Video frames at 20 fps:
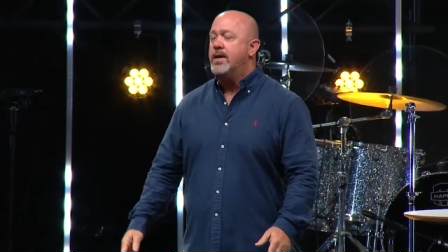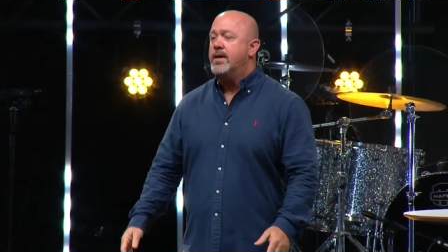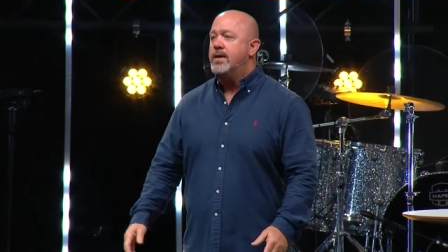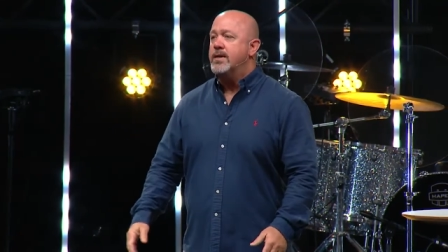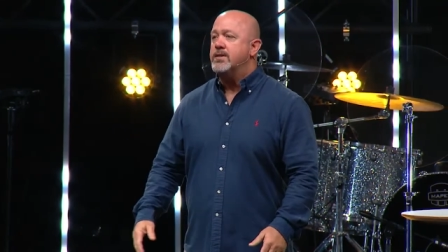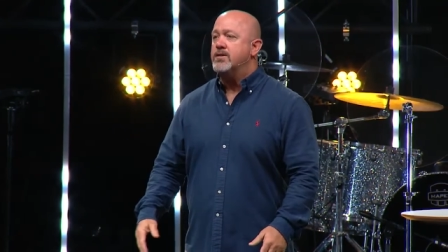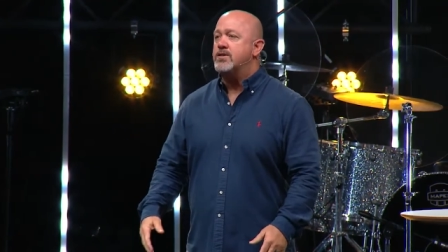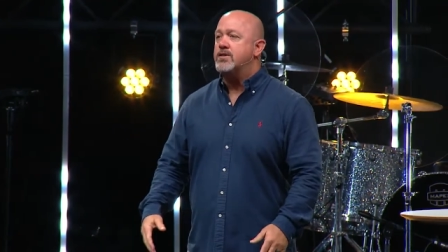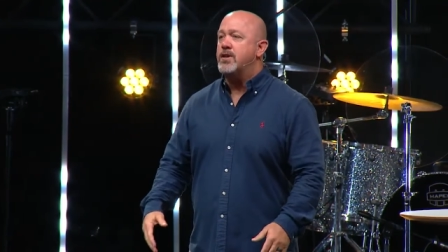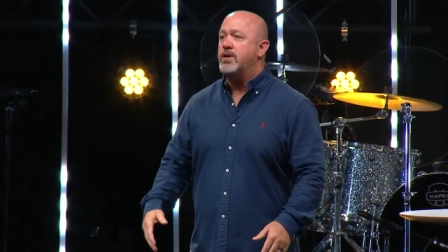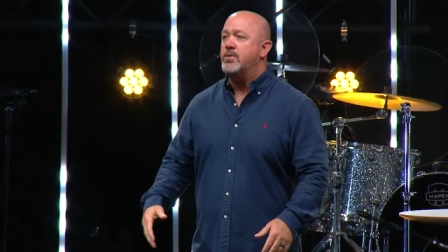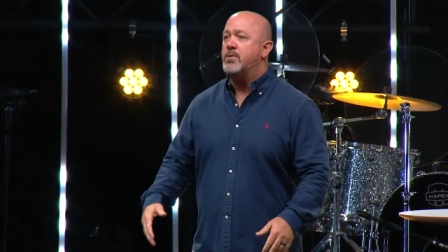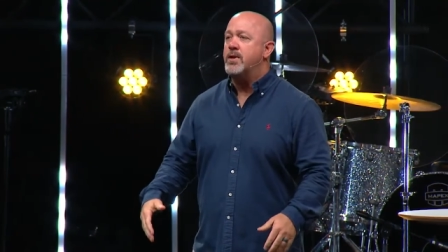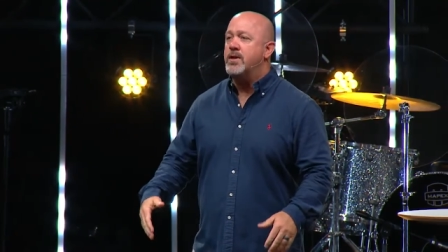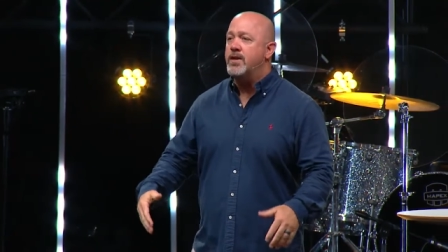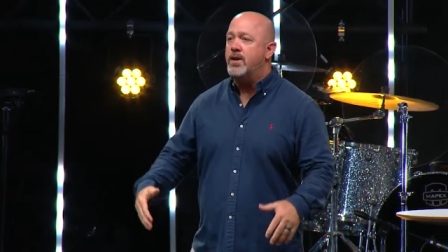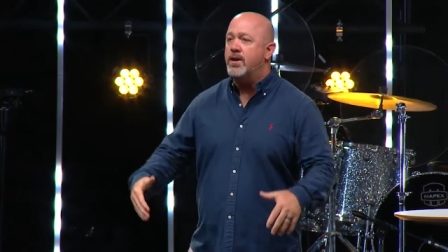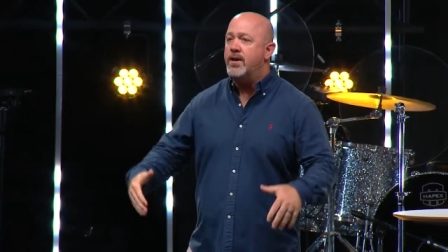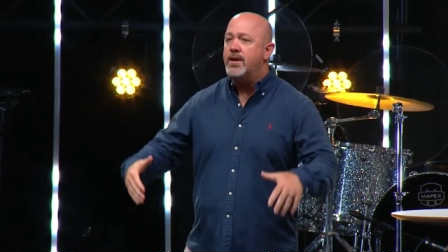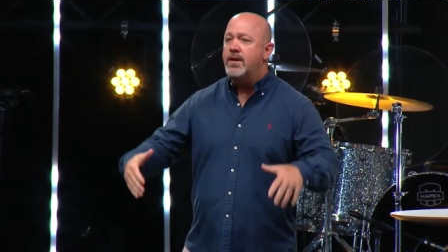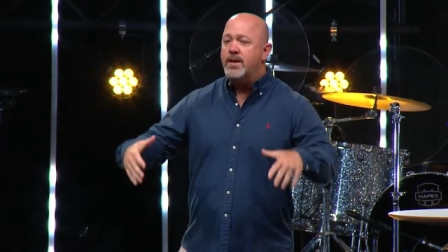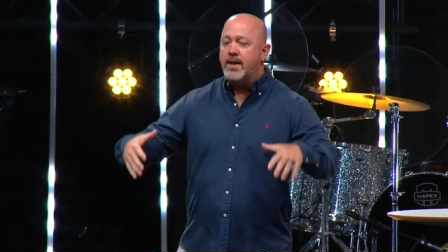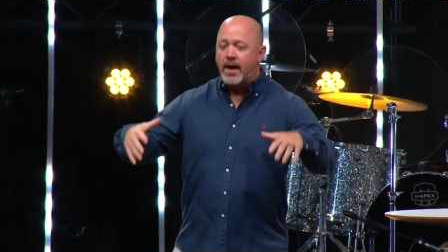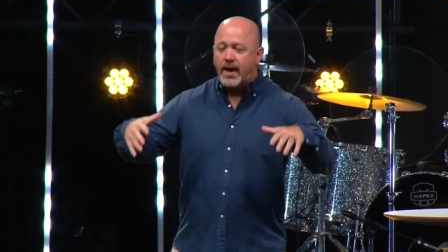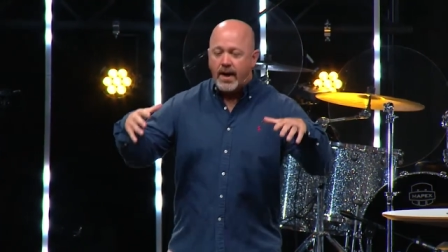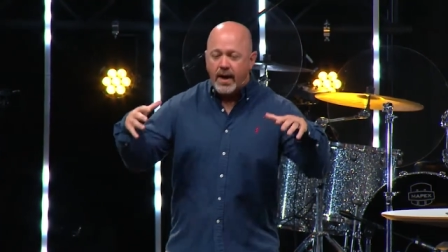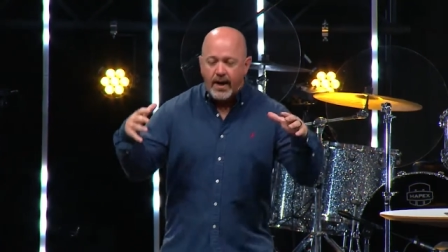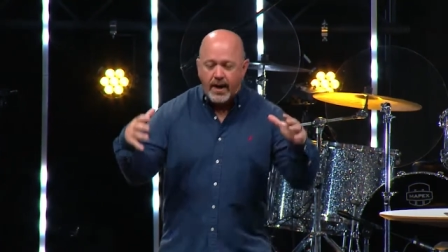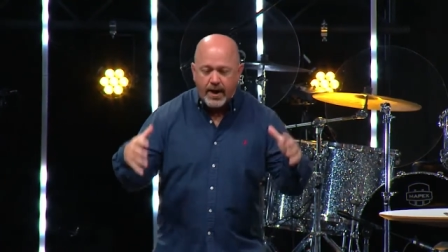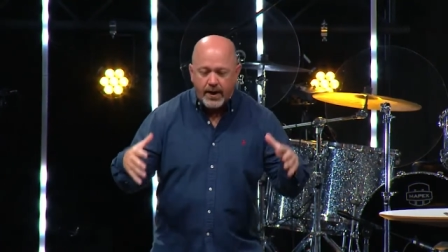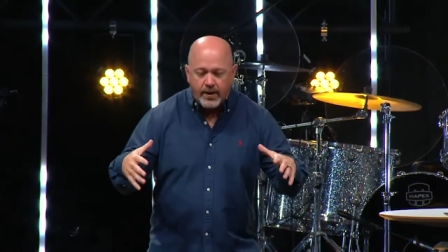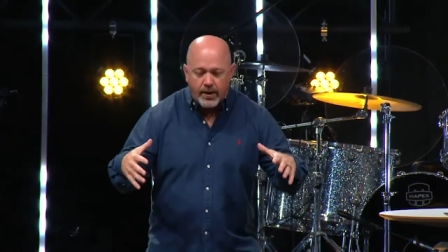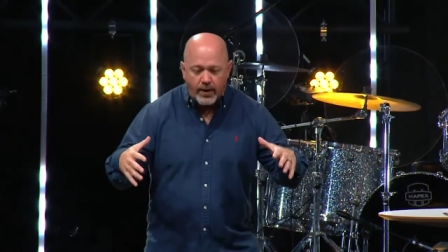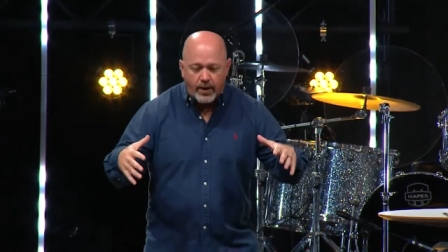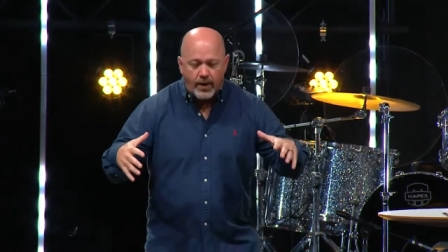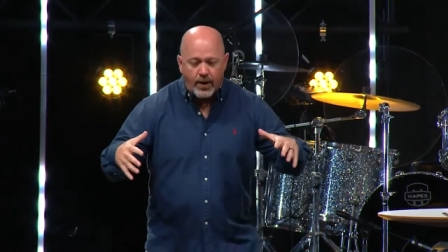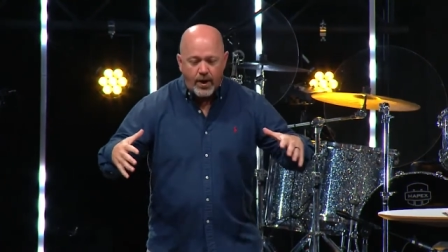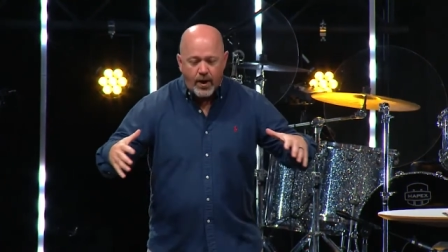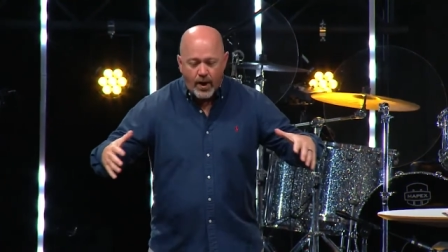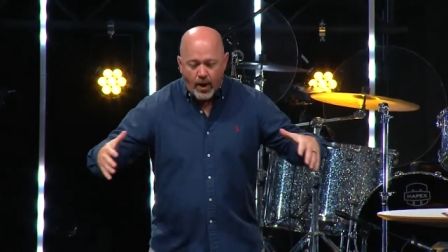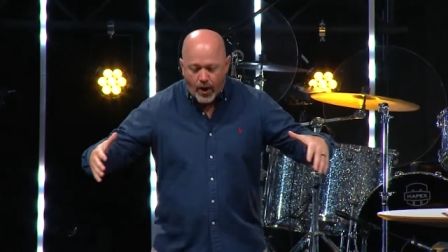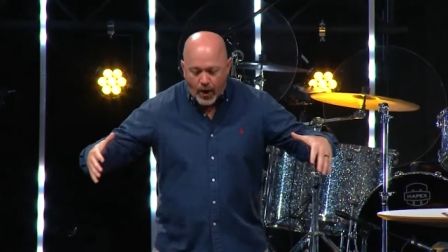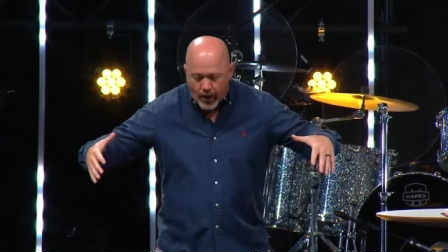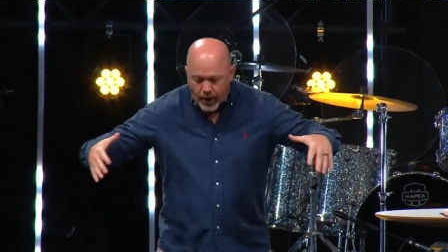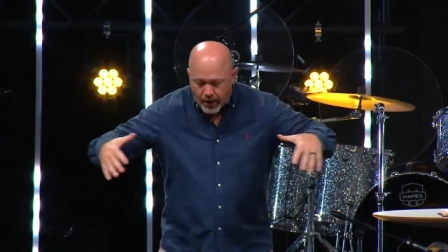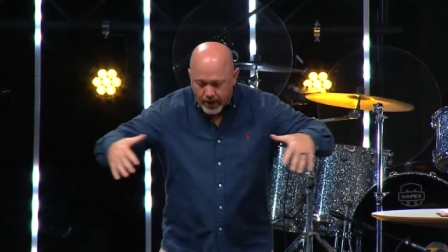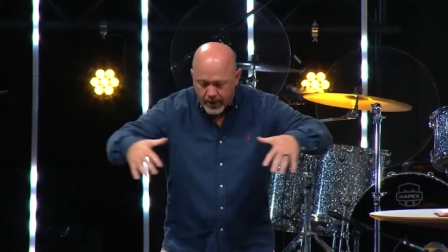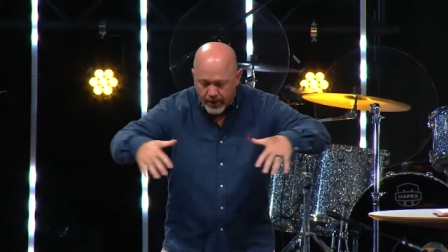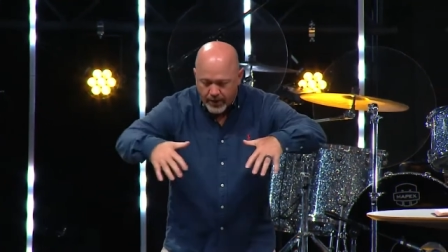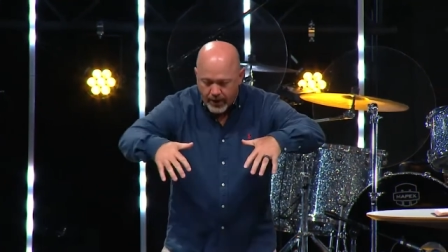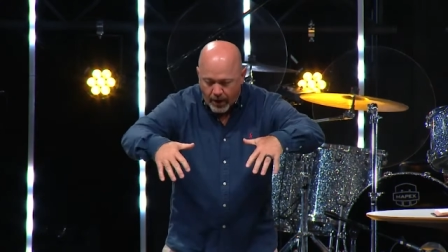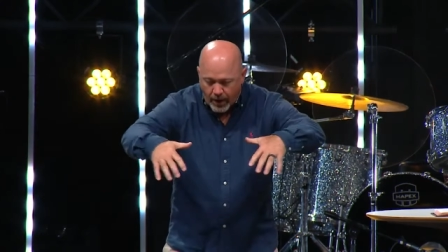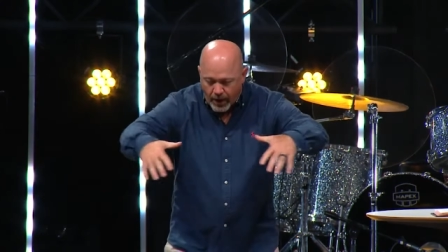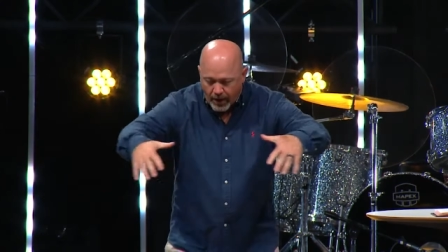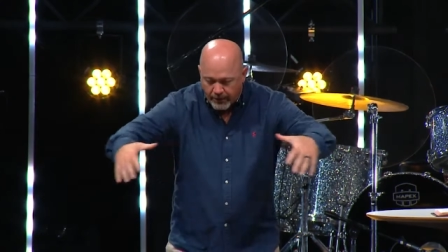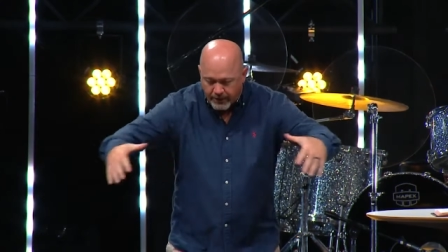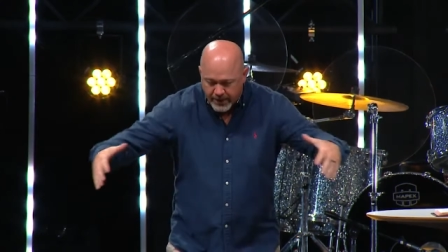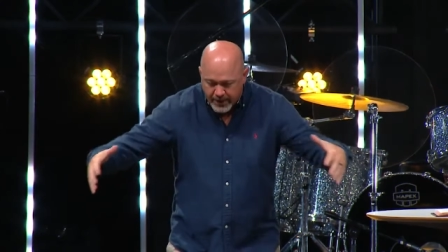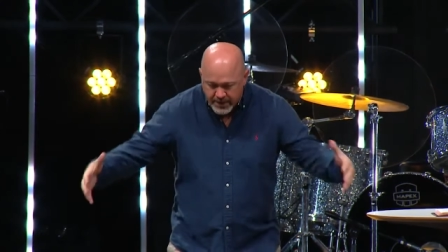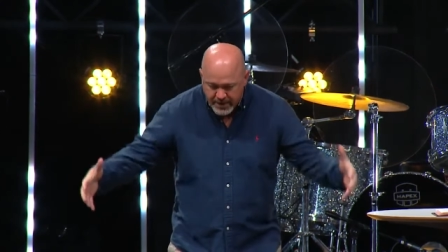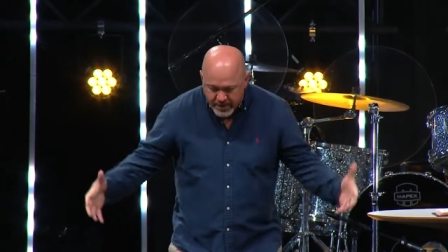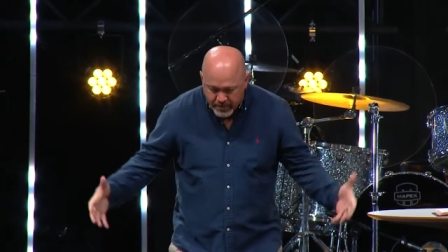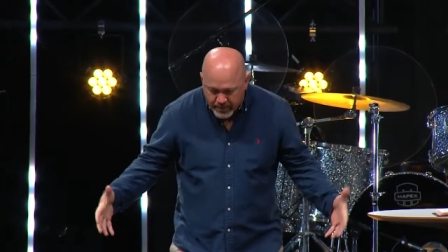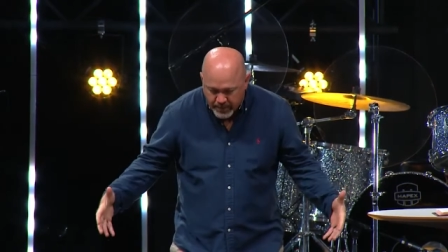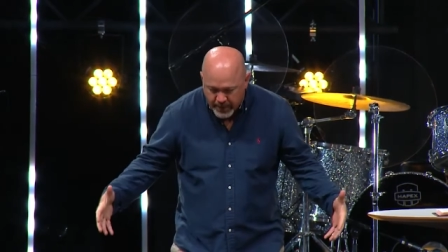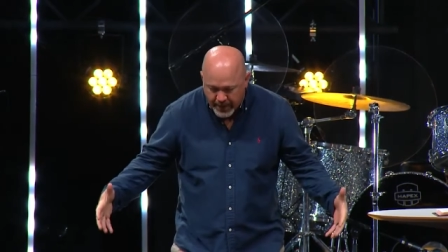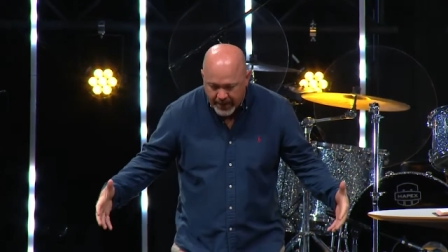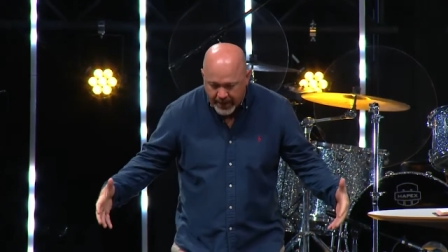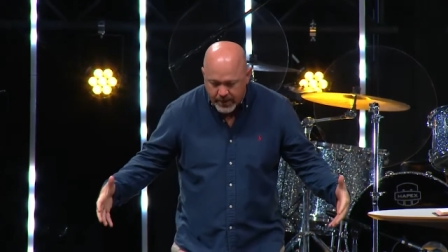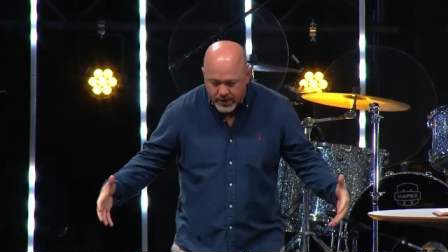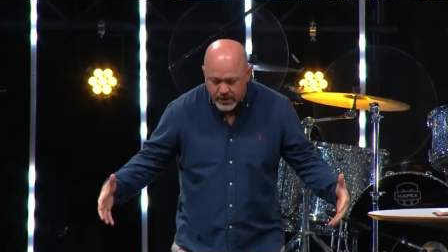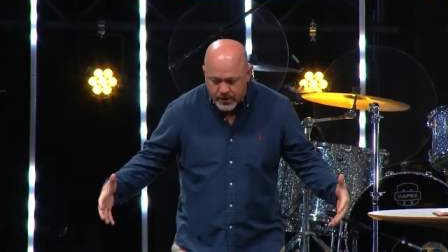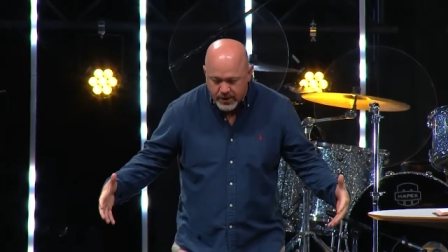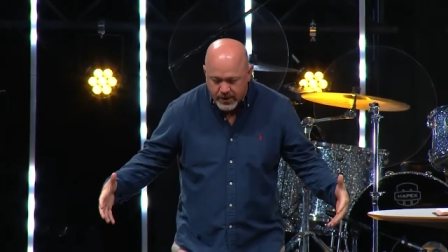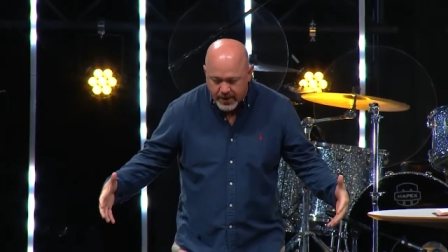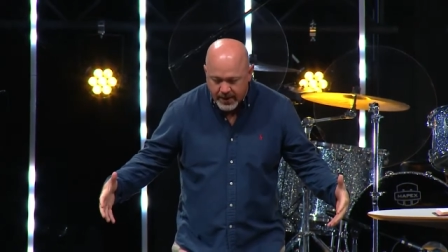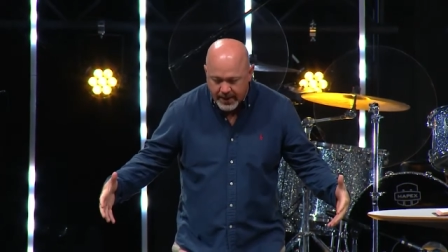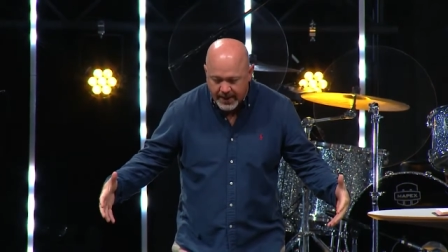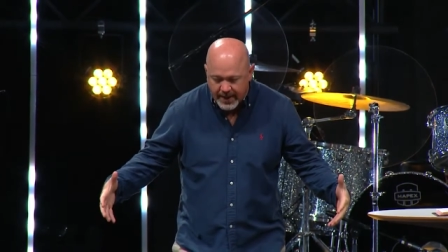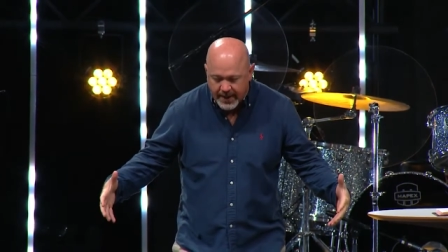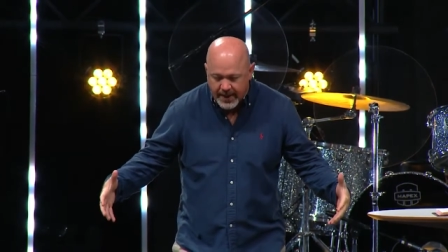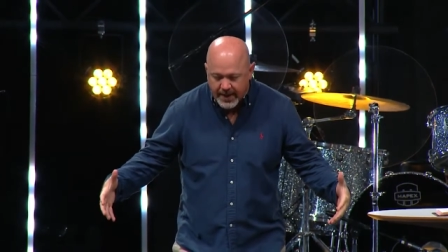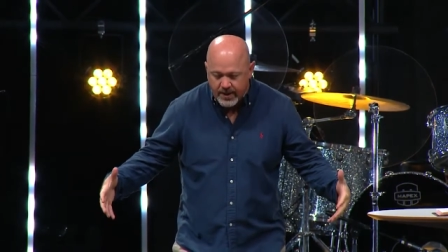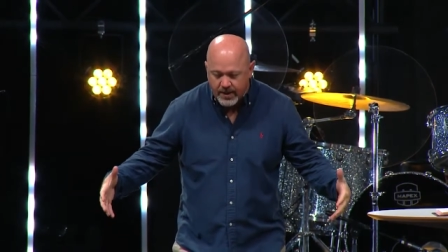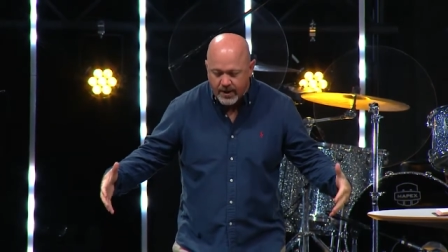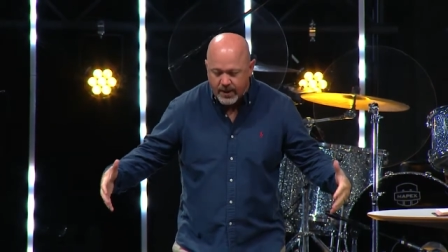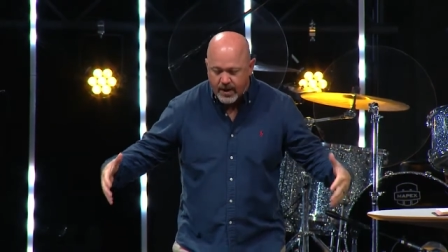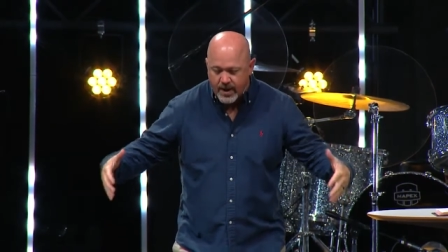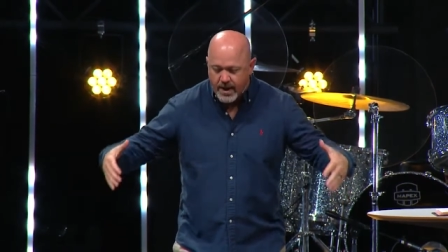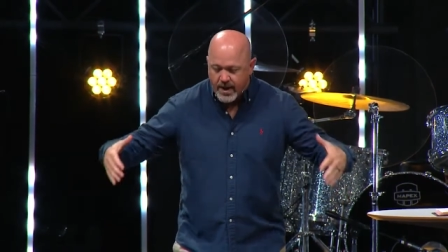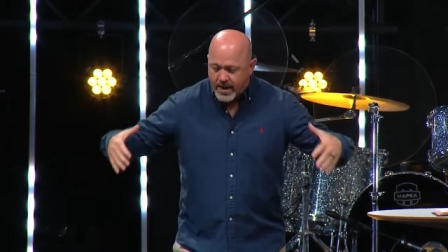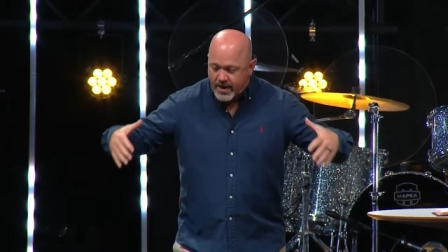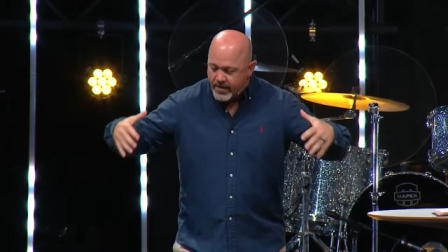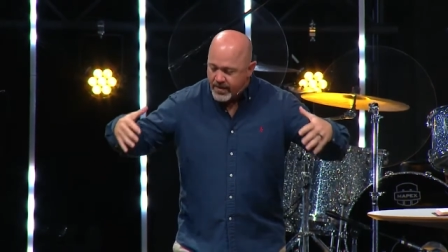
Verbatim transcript: And so when you're in the huddle, all of the offensive players are together.